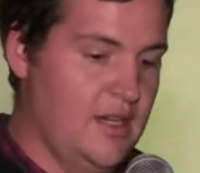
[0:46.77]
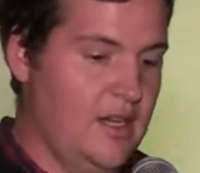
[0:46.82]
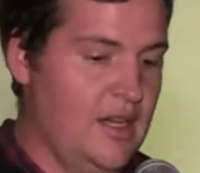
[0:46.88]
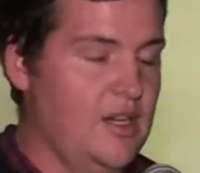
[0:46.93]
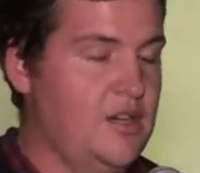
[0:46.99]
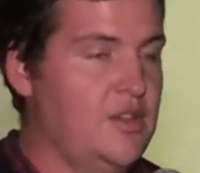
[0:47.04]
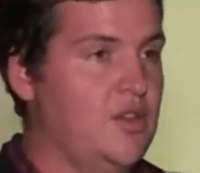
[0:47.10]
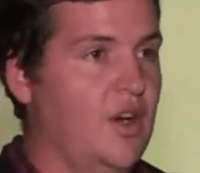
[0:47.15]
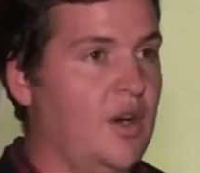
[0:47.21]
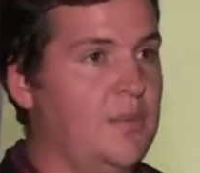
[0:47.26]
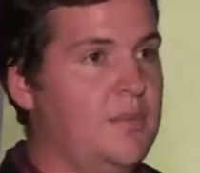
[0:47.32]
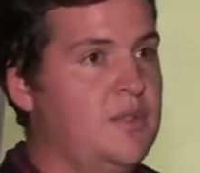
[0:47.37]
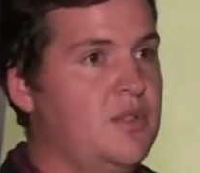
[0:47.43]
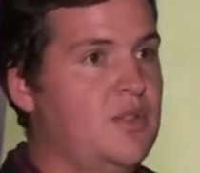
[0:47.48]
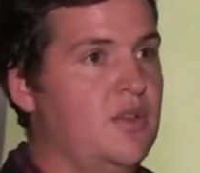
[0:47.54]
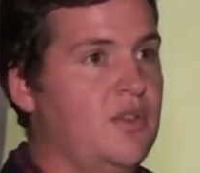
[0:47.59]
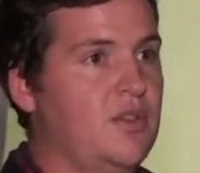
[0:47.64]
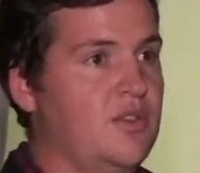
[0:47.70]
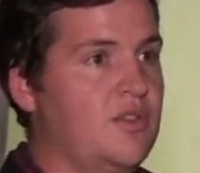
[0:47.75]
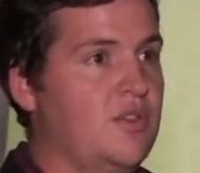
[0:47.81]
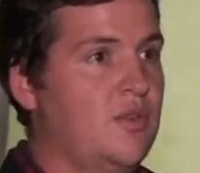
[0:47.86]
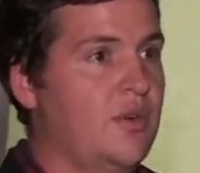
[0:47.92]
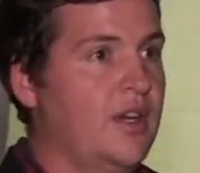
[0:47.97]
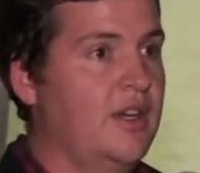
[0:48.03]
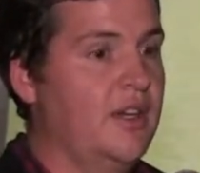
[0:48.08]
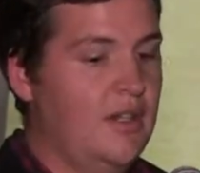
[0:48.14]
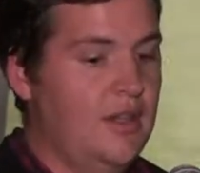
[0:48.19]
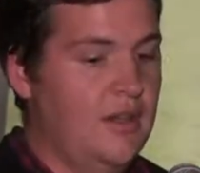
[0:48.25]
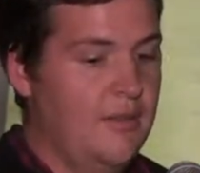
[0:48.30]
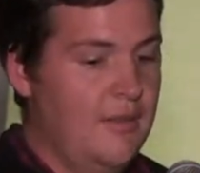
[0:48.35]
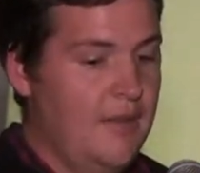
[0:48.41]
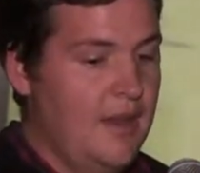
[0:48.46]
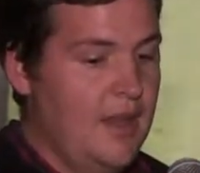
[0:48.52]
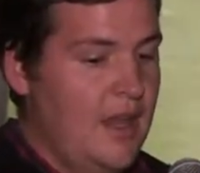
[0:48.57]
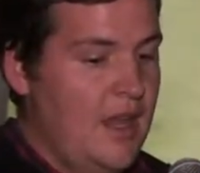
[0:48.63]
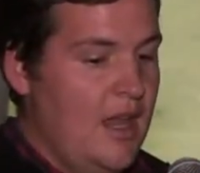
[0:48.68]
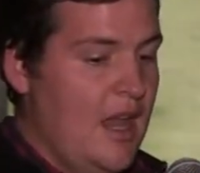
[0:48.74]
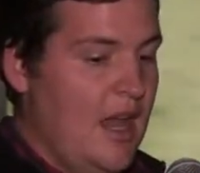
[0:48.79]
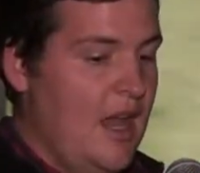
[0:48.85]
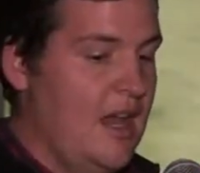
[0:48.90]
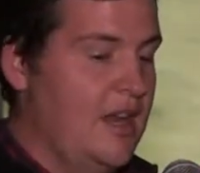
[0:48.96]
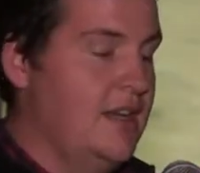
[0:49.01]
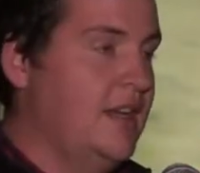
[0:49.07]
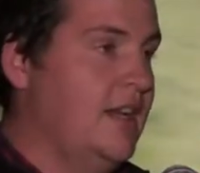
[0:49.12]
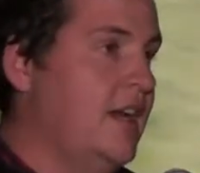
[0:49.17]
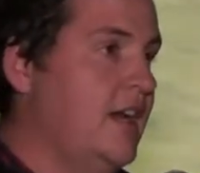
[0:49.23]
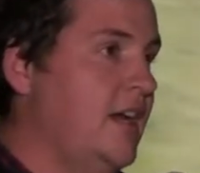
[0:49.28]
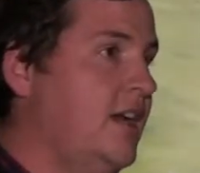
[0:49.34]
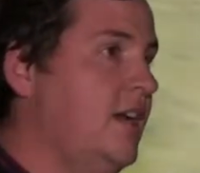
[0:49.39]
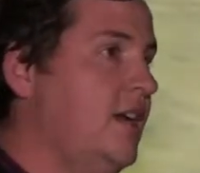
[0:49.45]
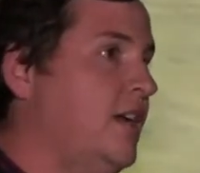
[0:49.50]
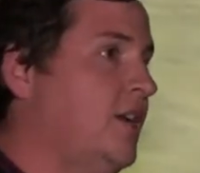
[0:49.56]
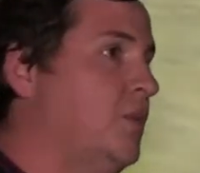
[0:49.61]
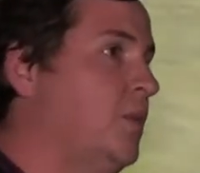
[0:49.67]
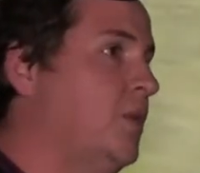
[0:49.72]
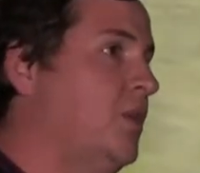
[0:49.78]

It drops to the soil, and here it will